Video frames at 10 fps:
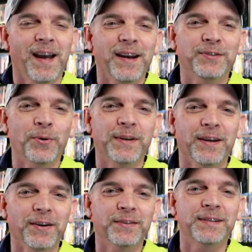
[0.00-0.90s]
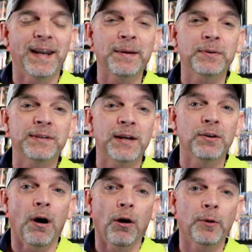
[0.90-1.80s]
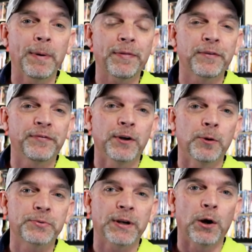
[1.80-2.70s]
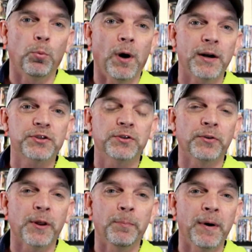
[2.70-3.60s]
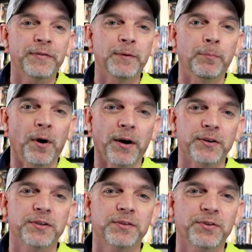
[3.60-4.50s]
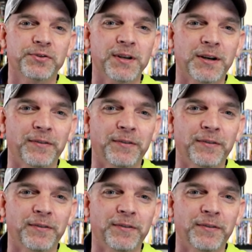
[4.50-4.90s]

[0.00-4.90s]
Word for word: Hey, Tony here. Today I want to tell you all about the films that I watched during the month of March, so stick